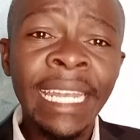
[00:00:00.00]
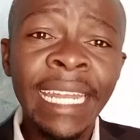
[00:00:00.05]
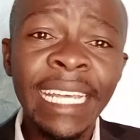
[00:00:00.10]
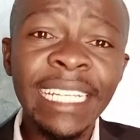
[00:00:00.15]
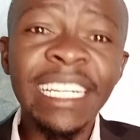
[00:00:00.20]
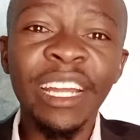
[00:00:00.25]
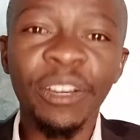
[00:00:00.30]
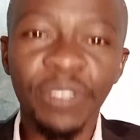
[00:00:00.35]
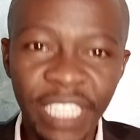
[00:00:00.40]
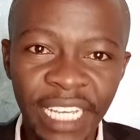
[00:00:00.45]

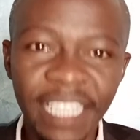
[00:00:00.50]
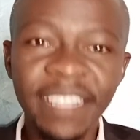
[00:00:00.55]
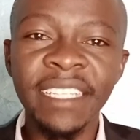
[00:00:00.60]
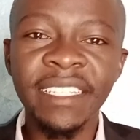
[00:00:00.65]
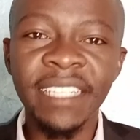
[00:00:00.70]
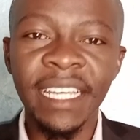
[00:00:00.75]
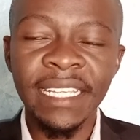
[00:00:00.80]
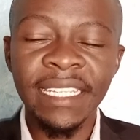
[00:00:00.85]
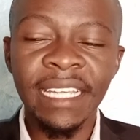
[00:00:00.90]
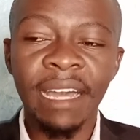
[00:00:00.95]
Let's now take
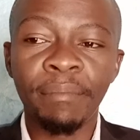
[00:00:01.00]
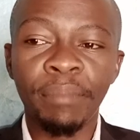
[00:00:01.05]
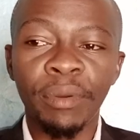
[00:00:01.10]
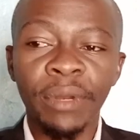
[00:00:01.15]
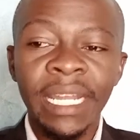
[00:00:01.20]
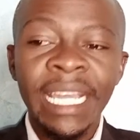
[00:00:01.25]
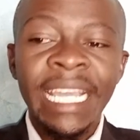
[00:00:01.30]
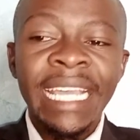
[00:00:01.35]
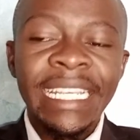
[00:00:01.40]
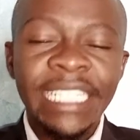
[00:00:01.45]
this
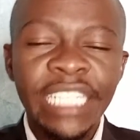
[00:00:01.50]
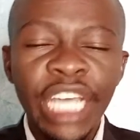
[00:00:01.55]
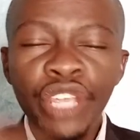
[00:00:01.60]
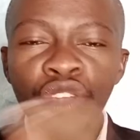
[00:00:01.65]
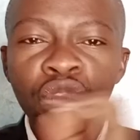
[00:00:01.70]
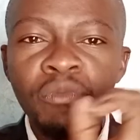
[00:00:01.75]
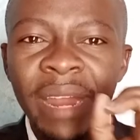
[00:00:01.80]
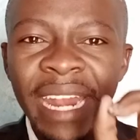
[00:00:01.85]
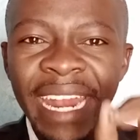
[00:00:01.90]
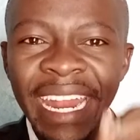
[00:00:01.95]
example. Say
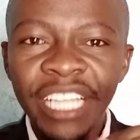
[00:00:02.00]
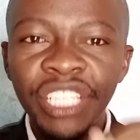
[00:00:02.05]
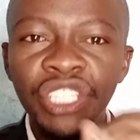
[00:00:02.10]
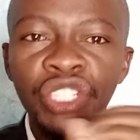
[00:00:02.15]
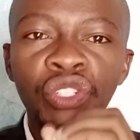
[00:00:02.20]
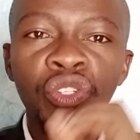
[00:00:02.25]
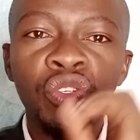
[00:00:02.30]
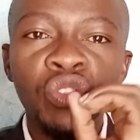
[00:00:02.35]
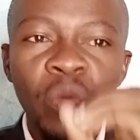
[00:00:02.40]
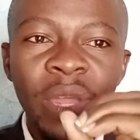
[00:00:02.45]
you
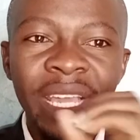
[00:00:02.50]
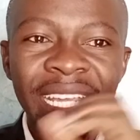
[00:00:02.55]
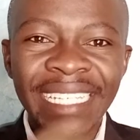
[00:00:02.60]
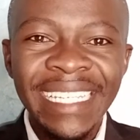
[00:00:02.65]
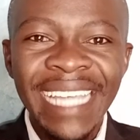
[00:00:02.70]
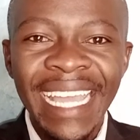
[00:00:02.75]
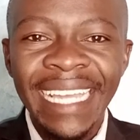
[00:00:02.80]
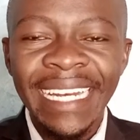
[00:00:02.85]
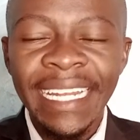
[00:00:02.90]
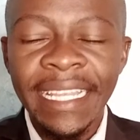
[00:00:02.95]
manage to do
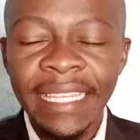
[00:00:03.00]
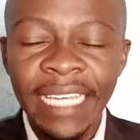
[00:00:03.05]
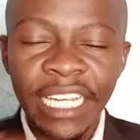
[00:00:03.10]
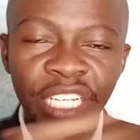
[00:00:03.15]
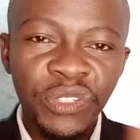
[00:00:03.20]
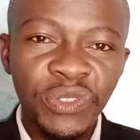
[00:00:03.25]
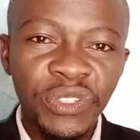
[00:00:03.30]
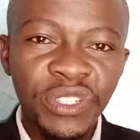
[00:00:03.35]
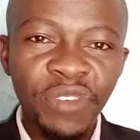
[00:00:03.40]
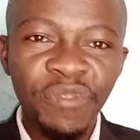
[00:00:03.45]
exactly
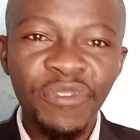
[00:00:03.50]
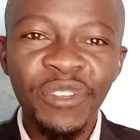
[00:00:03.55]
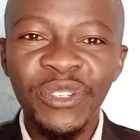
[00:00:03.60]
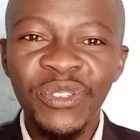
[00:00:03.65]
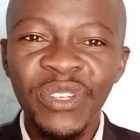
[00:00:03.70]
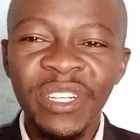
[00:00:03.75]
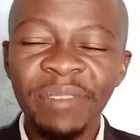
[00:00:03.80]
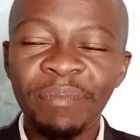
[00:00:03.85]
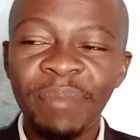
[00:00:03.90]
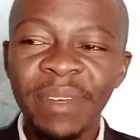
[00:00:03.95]
that. You save your
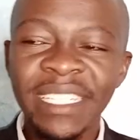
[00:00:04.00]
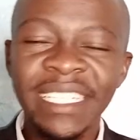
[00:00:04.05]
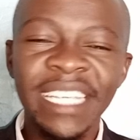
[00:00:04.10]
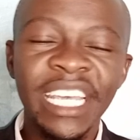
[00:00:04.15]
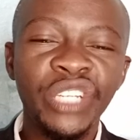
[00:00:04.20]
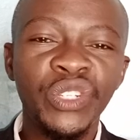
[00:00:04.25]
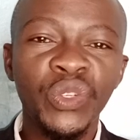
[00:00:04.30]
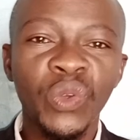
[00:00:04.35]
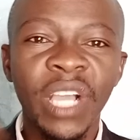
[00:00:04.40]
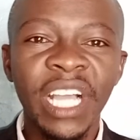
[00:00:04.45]

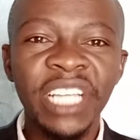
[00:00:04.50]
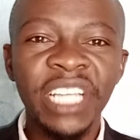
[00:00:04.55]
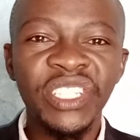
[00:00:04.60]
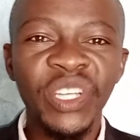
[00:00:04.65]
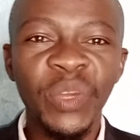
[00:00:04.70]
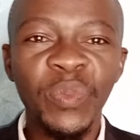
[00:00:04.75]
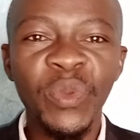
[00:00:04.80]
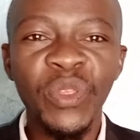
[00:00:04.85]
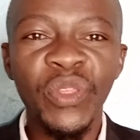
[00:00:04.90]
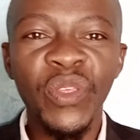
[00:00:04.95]
20%, you catch
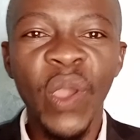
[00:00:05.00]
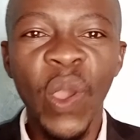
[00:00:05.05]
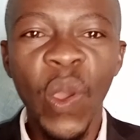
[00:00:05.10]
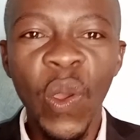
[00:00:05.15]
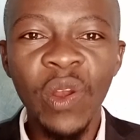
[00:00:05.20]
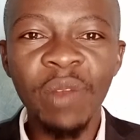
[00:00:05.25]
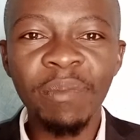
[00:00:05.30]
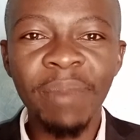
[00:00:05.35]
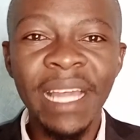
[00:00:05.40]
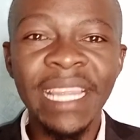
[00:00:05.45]
up with your
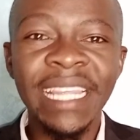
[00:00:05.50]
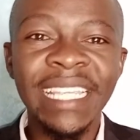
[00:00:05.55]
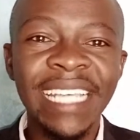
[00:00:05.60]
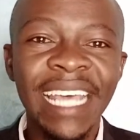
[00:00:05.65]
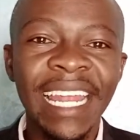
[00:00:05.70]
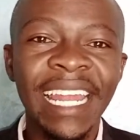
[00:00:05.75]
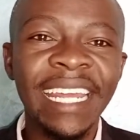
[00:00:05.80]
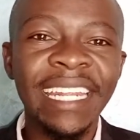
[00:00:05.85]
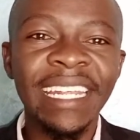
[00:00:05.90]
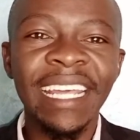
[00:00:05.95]
whole month's
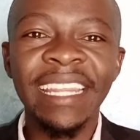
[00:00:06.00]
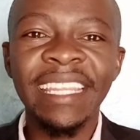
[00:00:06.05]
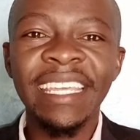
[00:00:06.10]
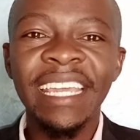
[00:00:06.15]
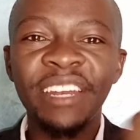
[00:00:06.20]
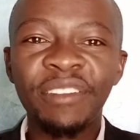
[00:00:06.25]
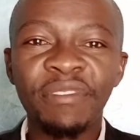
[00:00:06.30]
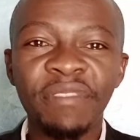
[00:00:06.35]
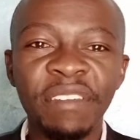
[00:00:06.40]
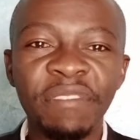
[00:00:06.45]
salary at
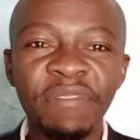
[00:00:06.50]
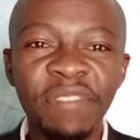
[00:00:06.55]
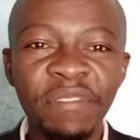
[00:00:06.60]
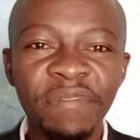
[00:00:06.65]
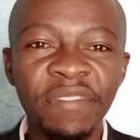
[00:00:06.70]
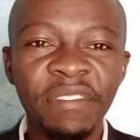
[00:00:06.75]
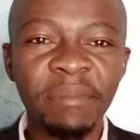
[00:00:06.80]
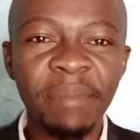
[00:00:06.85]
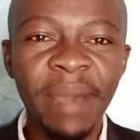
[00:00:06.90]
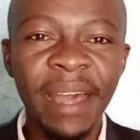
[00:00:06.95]
the end of the
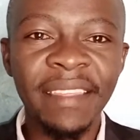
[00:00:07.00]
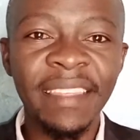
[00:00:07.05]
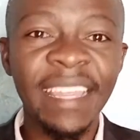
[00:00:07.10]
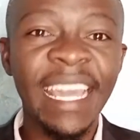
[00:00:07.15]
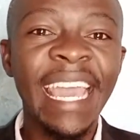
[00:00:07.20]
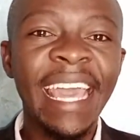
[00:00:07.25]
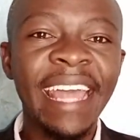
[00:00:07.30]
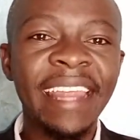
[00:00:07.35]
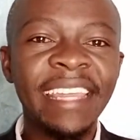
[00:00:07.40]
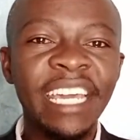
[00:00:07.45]
5th
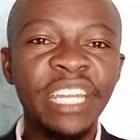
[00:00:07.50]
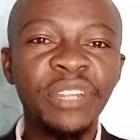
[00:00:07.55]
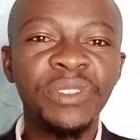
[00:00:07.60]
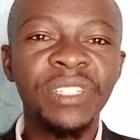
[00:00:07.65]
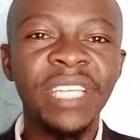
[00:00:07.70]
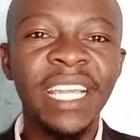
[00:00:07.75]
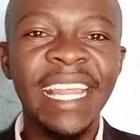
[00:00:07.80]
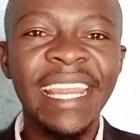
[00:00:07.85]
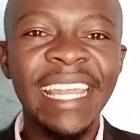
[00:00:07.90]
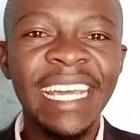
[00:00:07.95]
month, and then you
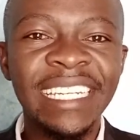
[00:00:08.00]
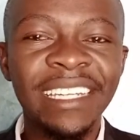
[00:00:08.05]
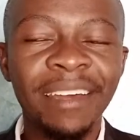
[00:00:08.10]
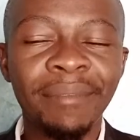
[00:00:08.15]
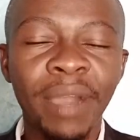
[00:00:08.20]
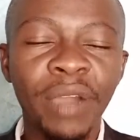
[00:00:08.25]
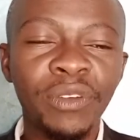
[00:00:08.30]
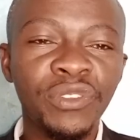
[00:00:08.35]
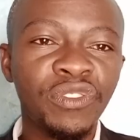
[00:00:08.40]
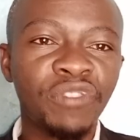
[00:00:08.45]
take that
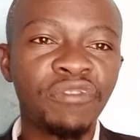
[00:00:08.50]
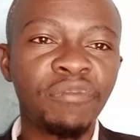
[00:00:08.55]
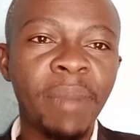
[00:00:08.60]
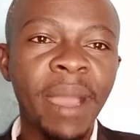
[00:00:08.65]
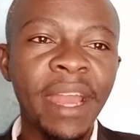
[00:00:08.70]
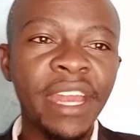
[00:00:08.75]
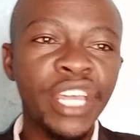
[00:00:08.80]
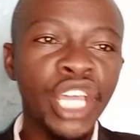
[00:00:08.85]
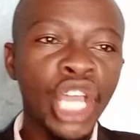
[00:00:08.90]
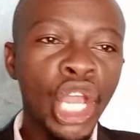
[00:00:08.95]
amount of
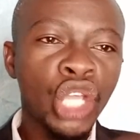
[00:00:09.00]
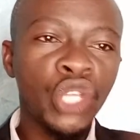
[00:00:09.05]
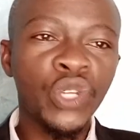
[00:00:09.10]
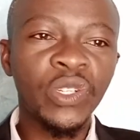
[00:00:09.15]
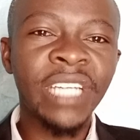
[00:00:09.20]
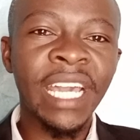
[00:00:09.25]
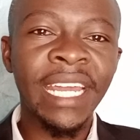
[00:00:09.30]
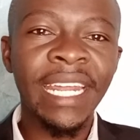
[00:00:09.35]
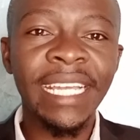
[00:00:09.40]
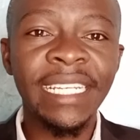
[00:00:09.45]
money,
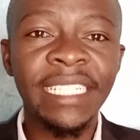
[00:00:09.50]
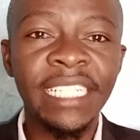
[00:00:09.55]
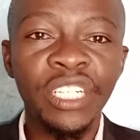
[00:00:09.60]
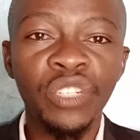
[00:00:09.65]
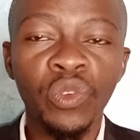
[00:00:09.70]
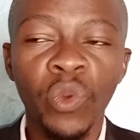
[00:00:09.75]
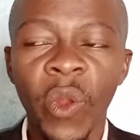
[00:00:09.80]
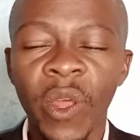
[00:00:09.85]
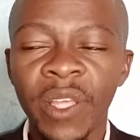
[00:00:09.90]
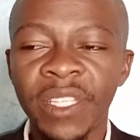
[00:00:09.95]
you direct
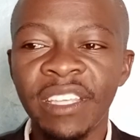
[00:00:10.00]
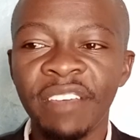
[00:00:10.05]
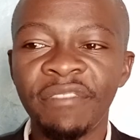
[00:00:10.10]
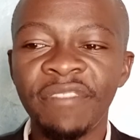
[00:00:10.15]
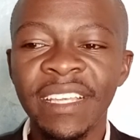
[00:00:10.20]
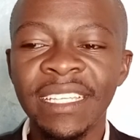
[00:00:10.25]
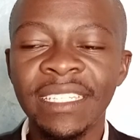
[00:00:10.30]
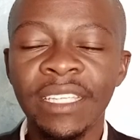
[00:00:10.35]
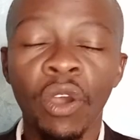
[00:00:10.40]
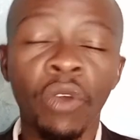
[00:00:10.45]
it to a
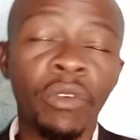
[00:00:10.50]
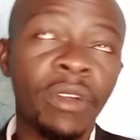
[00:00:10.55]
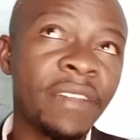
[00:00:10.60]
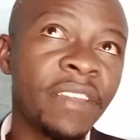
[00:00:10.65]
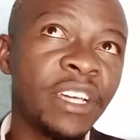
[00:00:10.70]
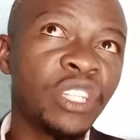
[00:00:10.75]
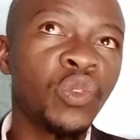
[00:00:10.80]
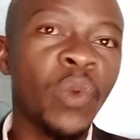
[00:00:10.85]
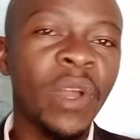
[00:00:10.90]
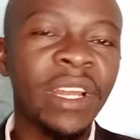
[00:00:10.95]
savings, or
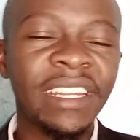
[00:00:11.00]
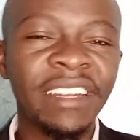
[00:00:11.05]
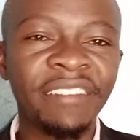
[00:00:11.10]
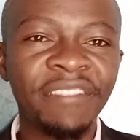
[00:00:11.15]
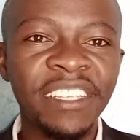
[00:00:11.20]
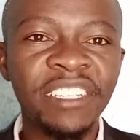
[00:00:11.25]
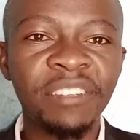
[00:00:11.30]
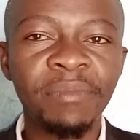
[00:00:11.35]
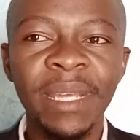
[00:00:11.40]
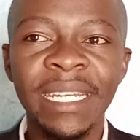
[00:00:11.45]
rather to an
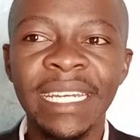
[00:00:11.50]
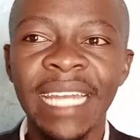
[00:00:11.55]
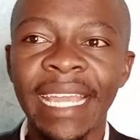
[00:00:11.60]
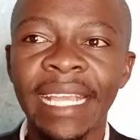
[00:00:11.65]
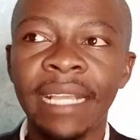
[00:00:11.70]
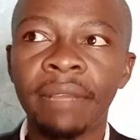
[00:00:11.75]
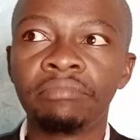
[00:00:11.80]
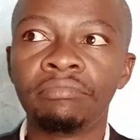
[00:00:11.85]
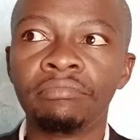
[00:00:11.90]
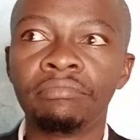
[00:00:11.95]
investment
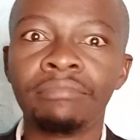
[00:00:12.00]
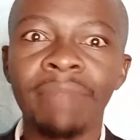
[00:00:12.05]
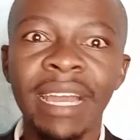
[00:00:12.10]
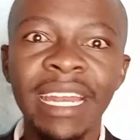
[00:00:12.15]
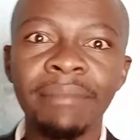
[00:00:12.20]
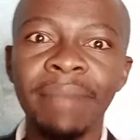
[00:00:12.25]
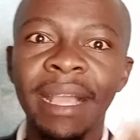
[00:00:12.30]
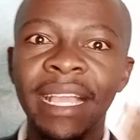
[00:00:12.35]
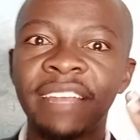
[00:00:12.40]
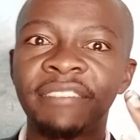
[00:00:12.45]
like
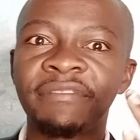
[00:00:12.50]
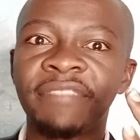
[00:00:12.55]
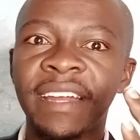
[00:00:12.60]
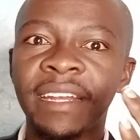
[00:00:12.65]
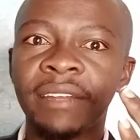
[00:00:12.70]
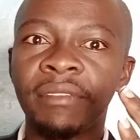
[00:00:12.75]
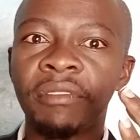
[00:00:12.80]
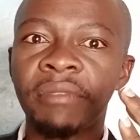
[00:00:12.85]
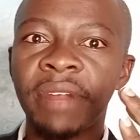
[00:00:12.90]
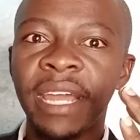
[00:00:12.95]
money market
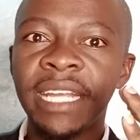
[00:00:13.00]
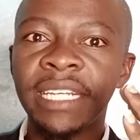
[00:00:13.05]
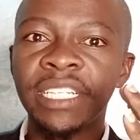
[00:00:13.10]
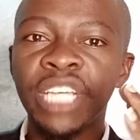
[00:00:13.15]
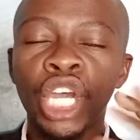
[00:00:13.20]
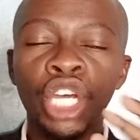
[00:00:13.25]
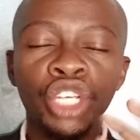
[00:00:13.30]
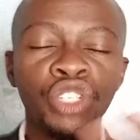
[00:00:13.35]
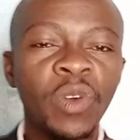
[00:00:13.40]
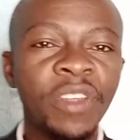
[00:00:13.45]
fund, all right?
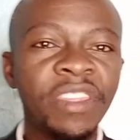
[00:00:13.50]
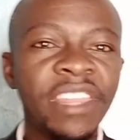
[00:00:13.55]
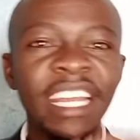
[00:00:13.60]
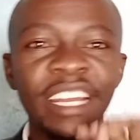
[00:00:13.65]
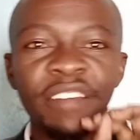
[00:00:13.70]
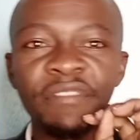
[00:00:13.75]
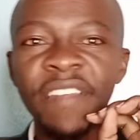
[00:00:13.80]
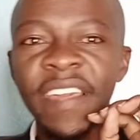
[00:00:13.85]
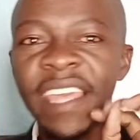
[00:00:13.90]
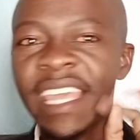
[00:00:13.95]
So at the
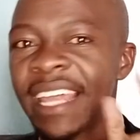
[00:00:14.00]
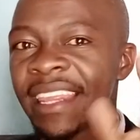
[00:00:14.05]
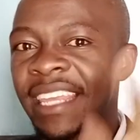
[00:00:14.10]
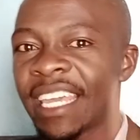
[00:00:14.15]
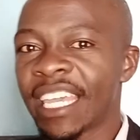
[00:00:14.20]
end of the year,